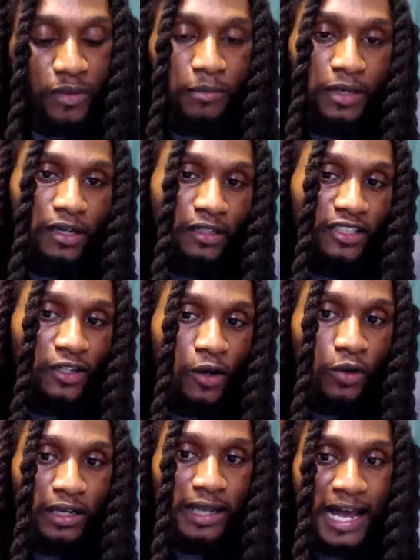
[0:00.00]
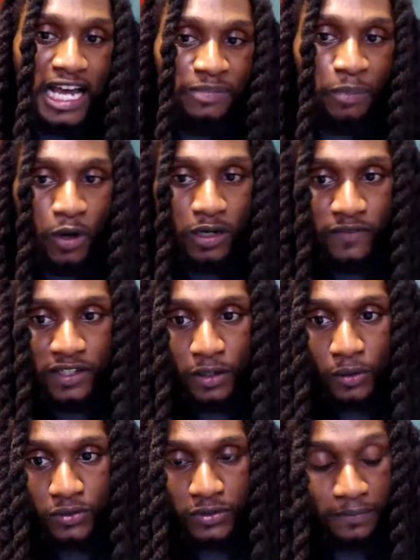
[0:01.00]
Because here go the last part of the
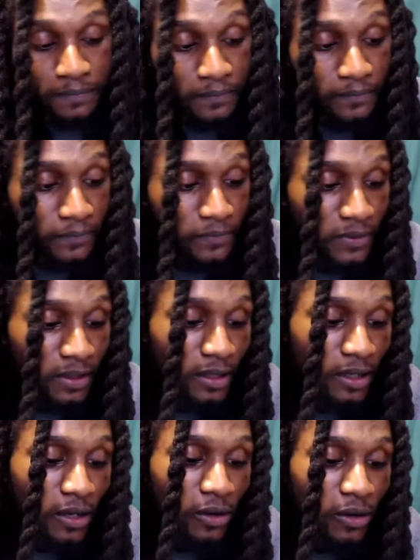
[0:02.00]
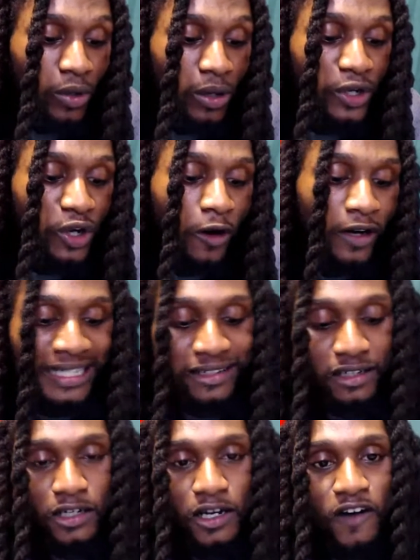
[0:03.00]
notes. When we aren't
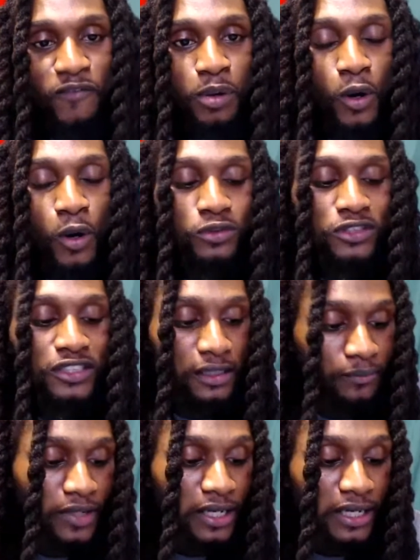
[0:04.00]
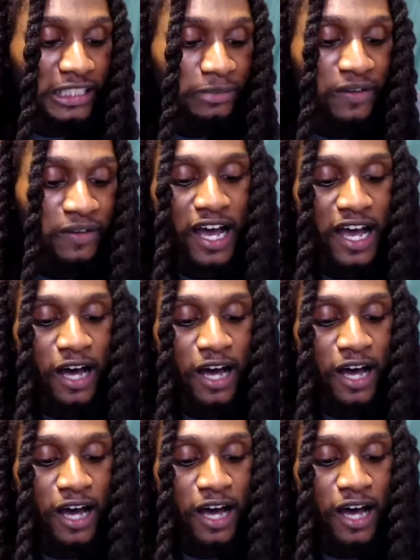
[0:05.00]
eating enough protein, it's been found
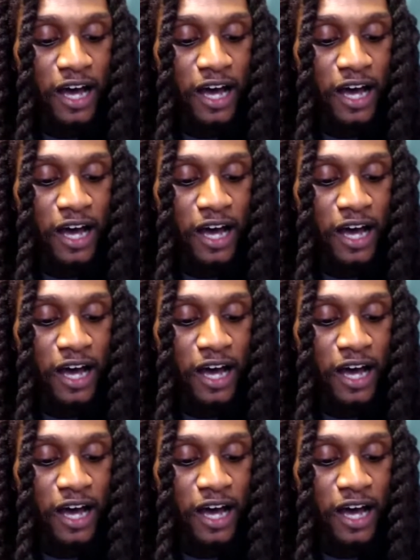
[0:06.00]
that we can